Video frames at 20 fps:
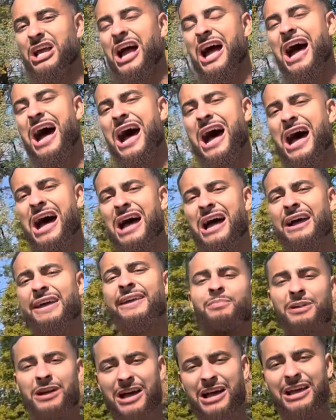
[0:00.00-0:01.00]
I
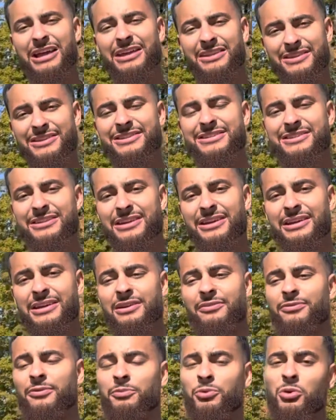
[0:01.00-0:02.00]
got in this
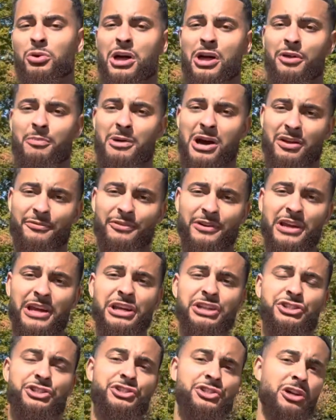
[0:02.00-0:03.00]
thing from doing all the
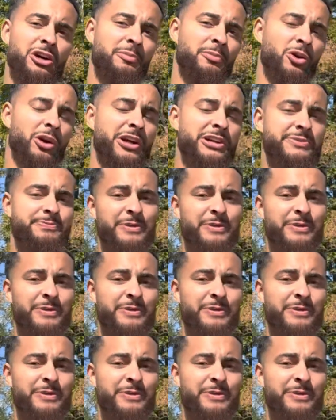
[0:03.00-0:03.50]
modifications, upgrades,